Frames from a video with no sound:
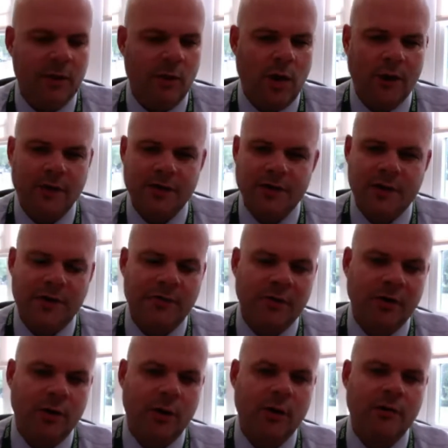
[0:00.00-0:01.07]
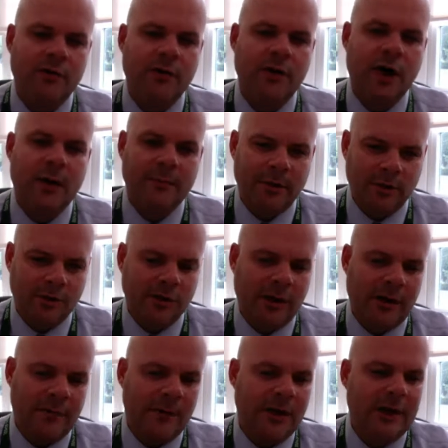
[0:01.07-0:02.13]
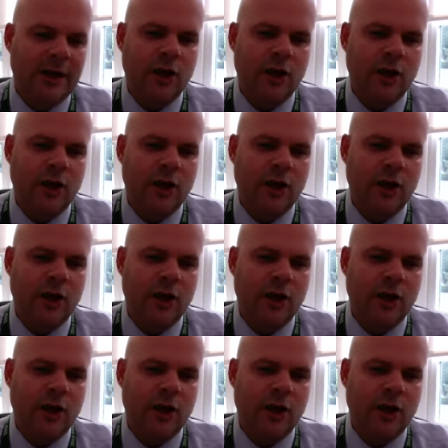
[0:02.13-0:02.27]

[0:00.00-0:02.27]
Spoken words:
You all deserve it. You're doing a phenomenal job.